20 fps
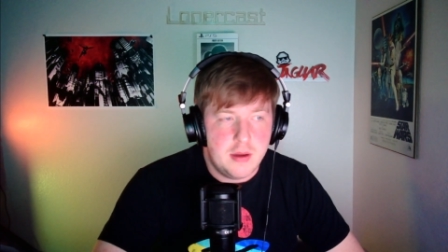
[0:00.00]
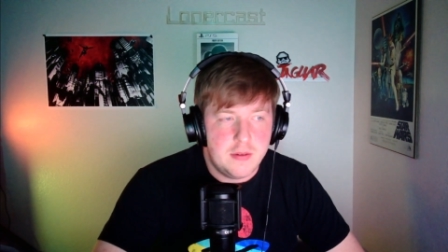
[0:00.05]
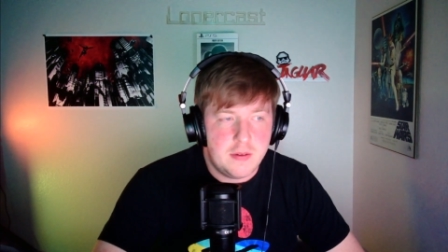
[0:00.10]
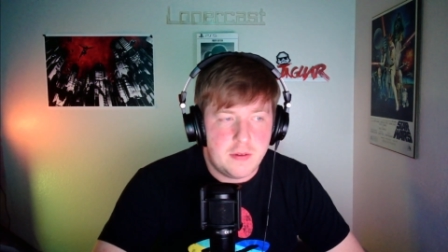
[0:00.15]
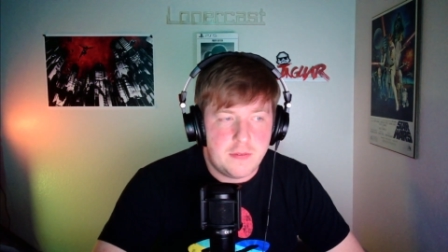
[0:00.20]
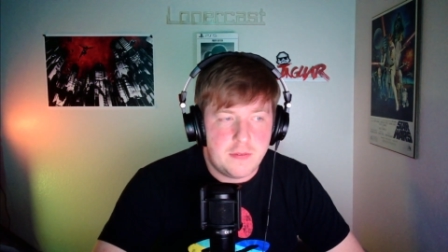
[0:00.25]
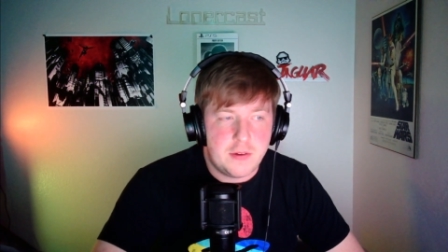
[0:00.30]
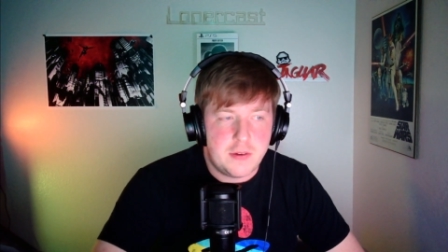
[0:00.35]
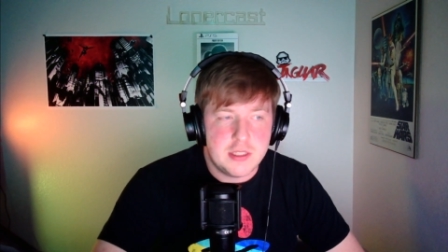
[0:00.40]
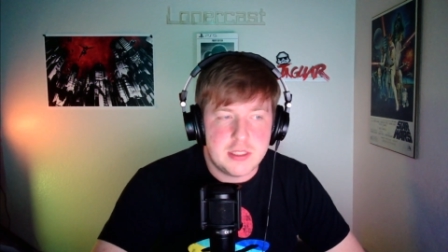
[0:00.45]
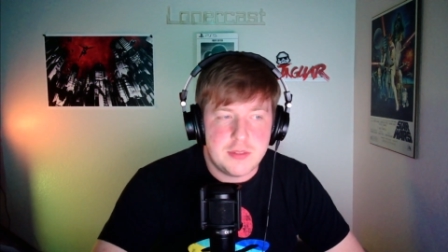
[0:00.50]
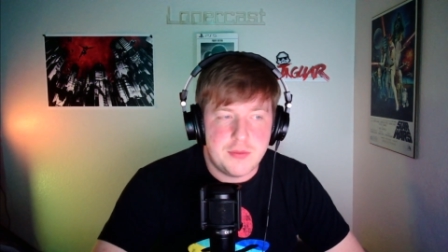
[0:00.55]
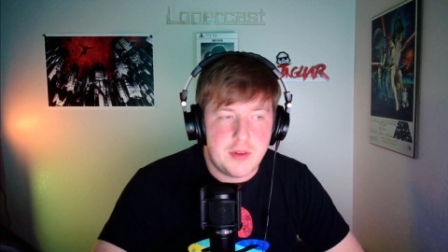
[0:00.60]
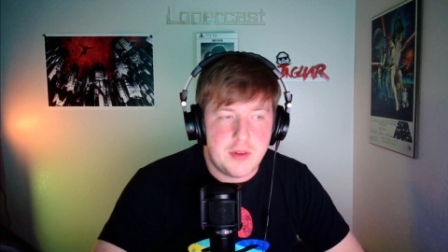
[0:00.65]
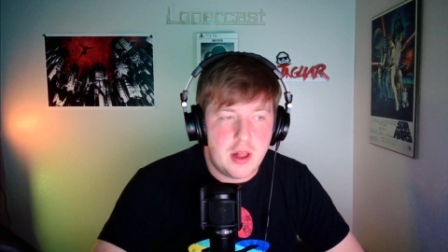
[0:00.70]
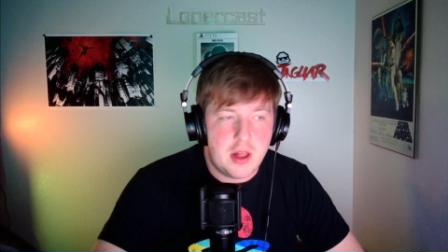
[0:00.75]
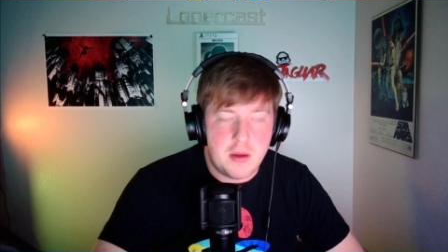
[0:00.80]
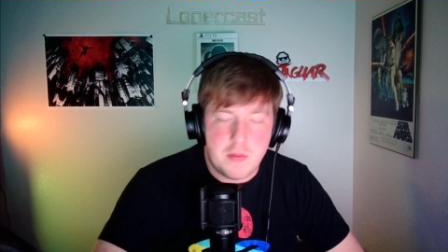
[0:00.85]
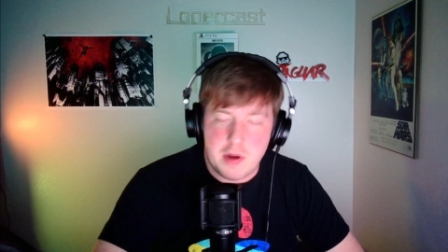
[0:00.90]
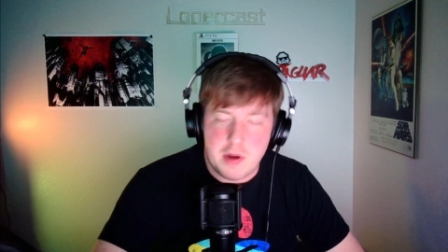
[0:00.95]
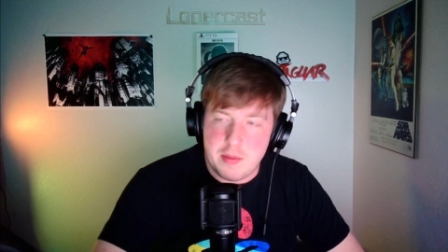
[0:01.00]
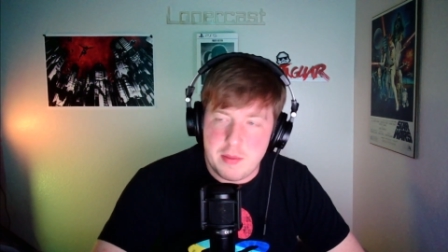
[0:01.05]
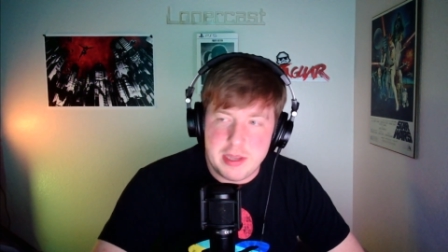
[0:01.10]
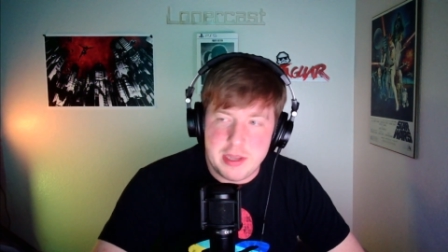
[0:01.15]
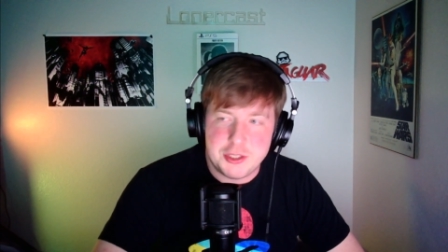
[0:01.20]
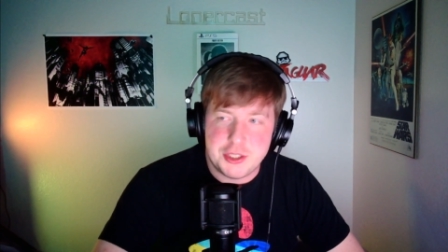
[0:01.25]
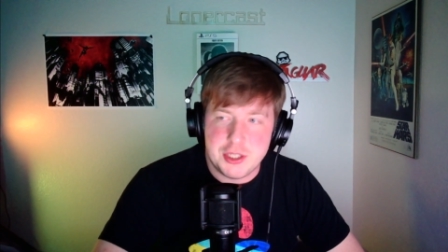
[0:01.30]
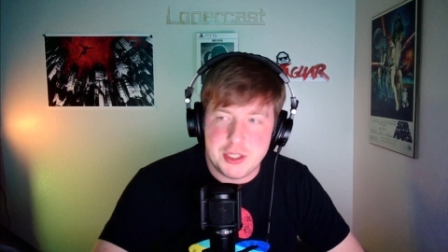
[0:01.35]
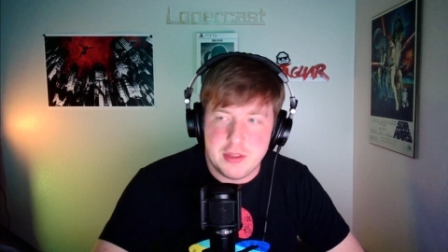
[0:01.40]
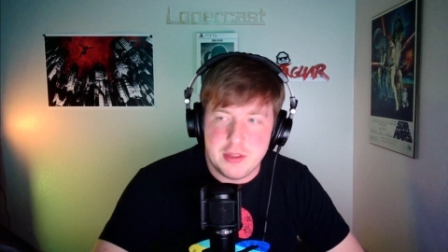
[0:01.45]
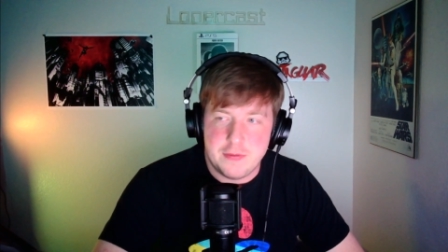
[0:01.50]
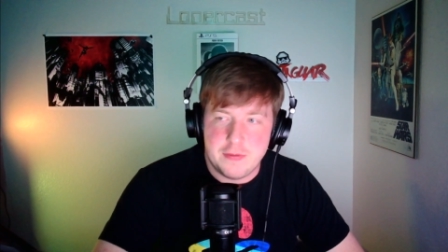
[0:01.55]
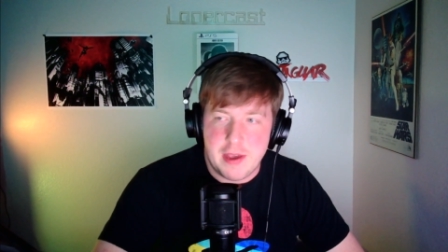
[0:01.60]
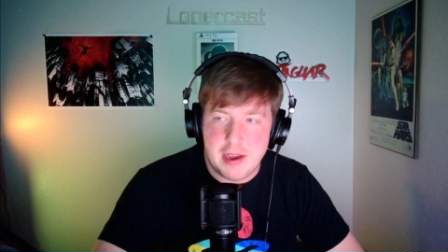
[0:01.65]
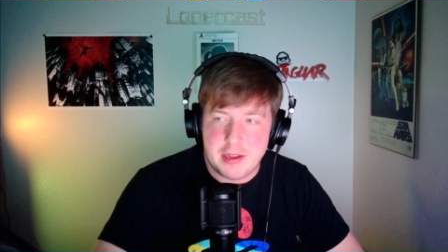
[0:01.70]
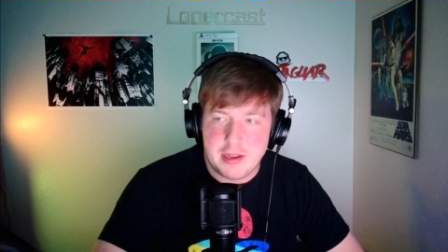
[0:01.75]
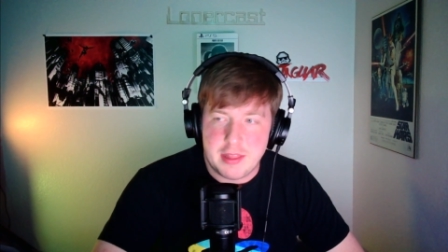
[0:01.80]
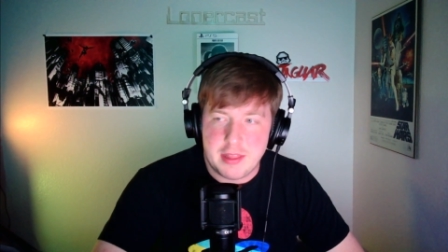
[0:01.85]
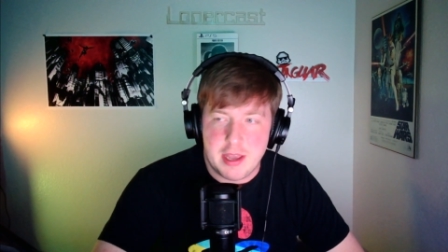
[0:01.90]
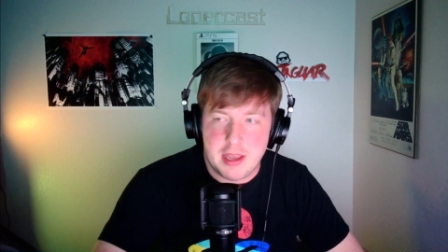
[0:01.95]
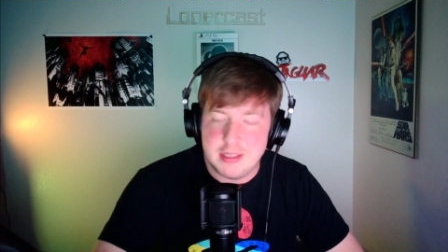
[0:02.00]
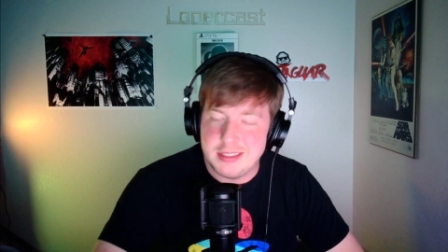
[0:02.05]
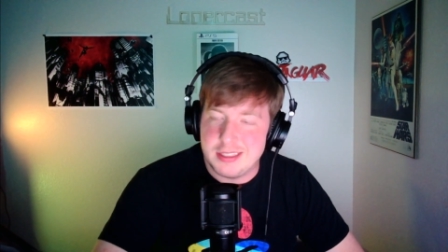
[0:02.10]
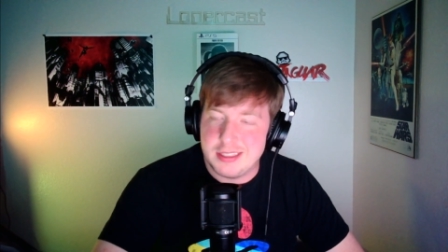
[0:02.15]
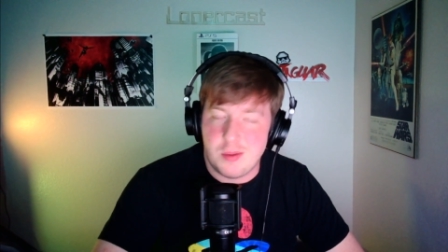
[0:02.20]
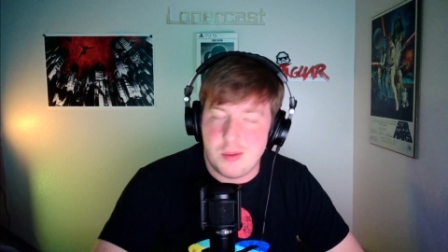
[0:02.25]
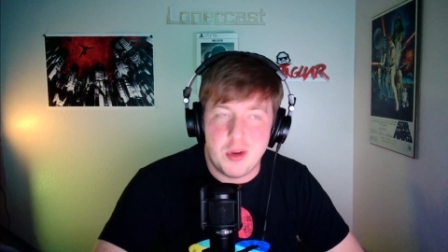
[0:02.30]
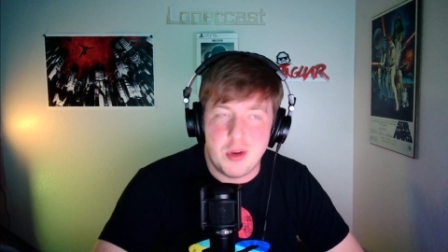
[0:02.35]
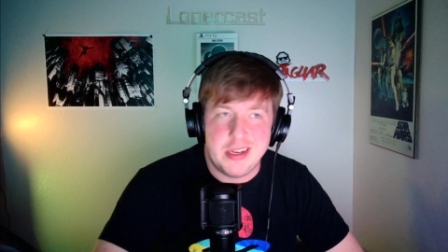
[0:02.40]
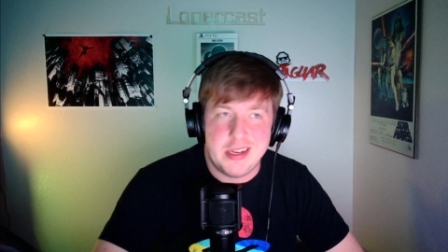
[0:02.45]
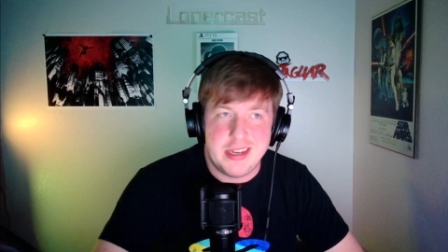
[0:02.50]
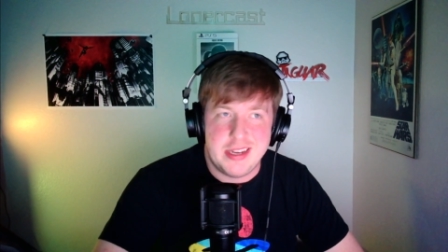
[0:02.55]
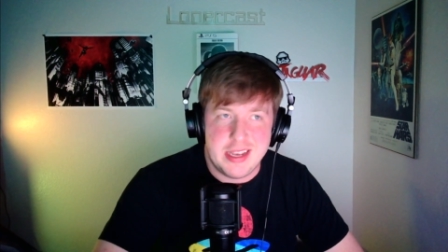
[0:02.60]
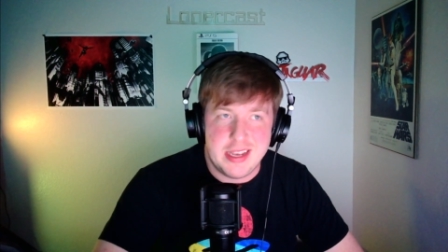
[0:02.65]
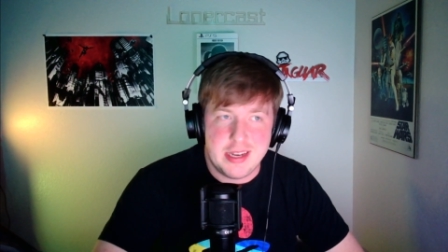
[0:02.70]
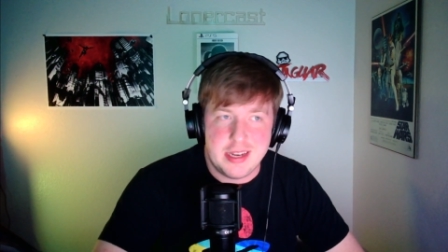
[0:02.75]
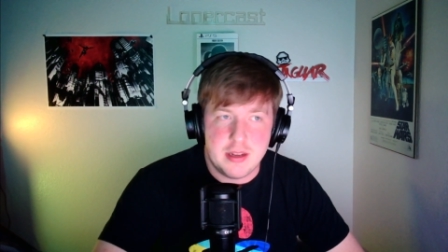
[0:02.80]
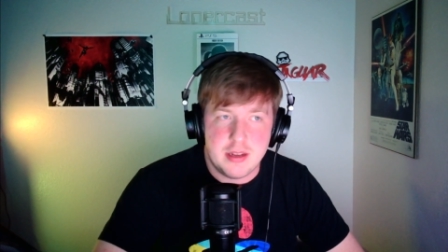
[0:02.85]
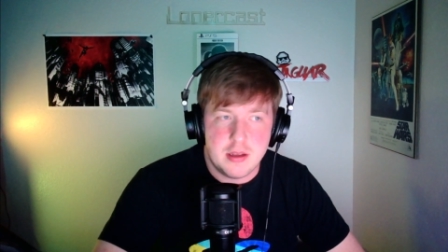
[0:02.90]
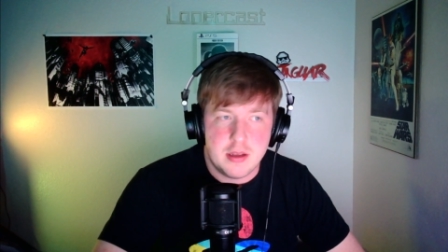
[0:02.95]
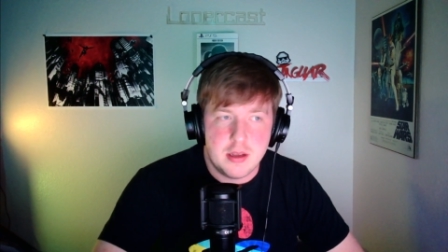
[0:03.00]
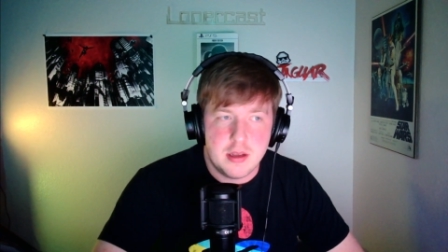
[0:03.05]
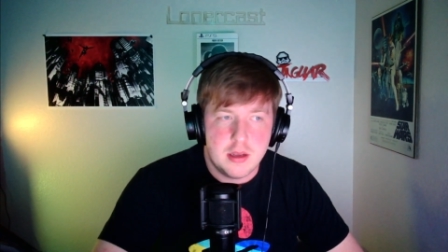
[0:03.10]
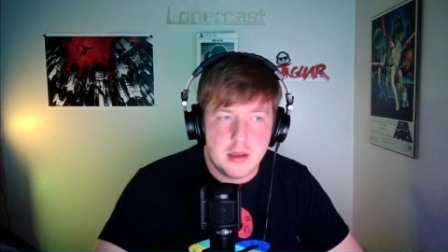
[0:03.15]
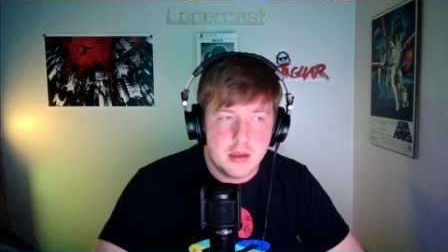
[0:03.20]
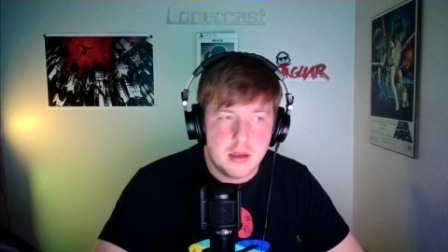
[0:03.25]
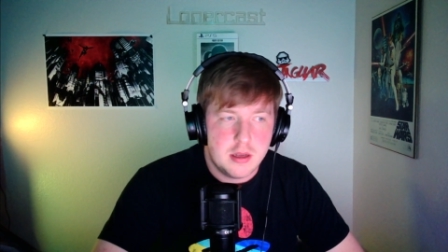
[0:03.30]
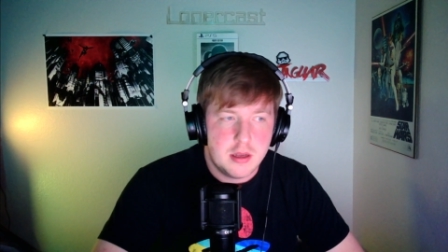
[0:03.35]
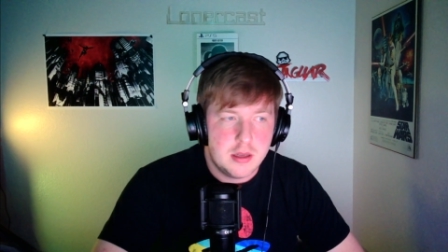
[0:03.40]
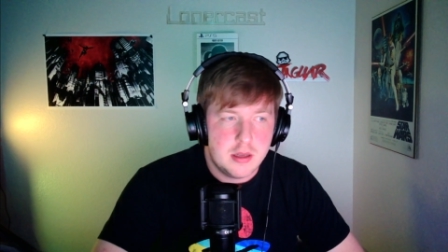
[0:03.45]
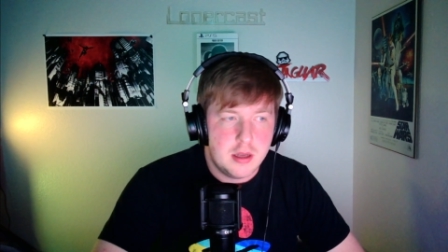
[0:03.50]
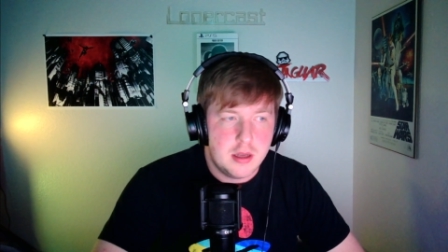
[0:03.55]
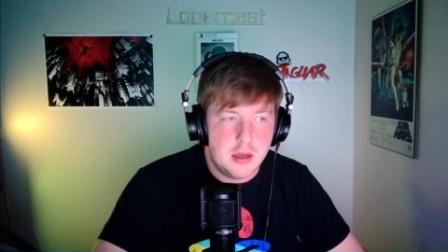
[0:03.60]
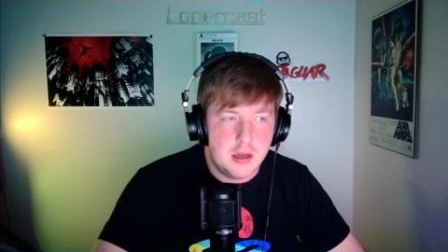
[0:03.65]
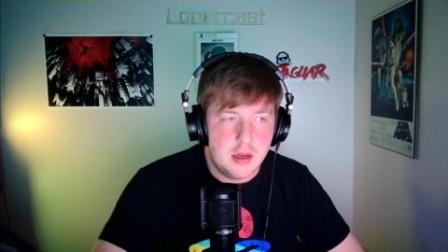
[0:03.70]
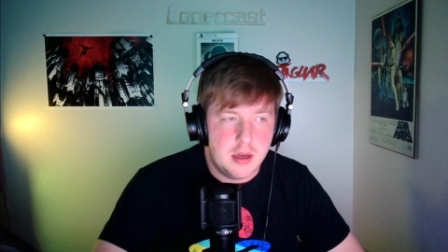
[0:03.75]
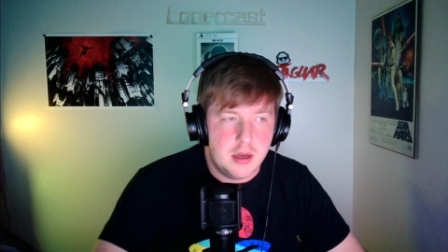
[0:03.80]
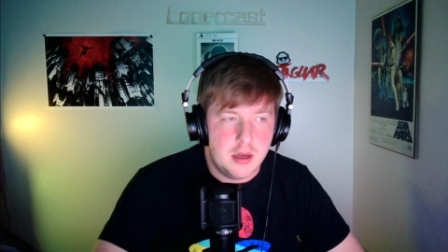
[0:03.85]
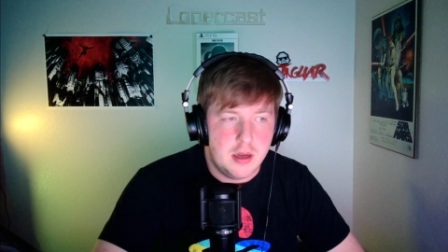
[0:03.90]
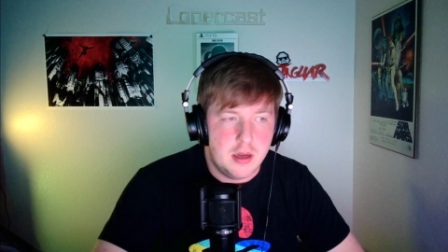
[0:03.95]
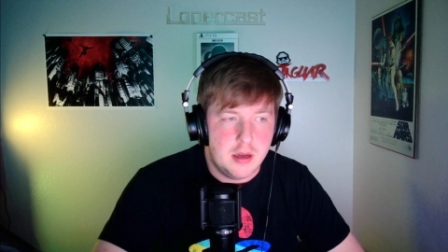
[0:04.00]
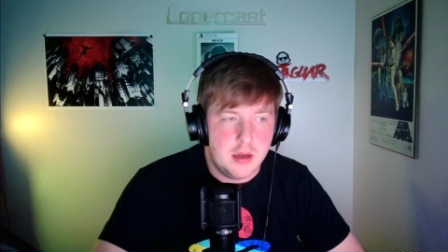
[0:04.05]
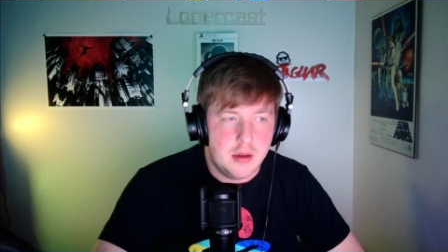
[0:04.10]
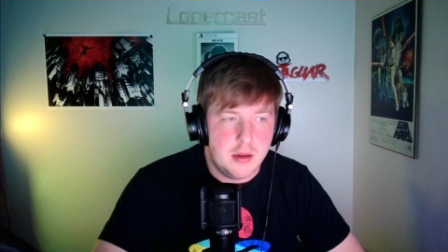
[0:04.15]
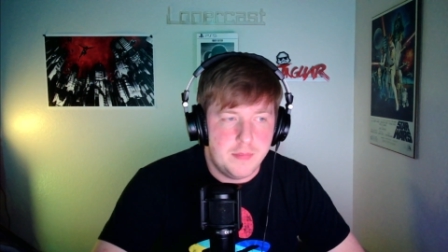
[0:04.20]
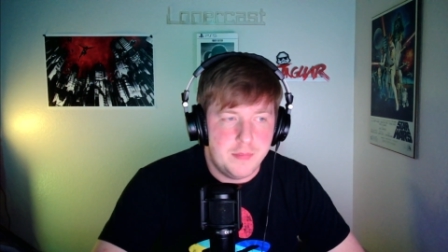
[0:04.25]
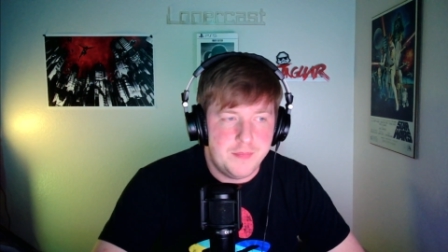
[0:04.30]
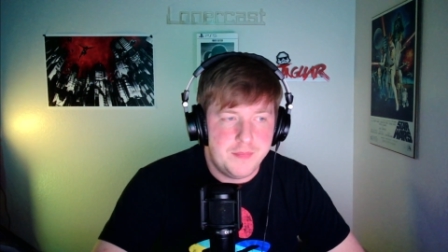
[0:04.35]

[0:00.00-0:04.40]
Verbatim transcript: first of all, I want to mention the fact that someone did uh,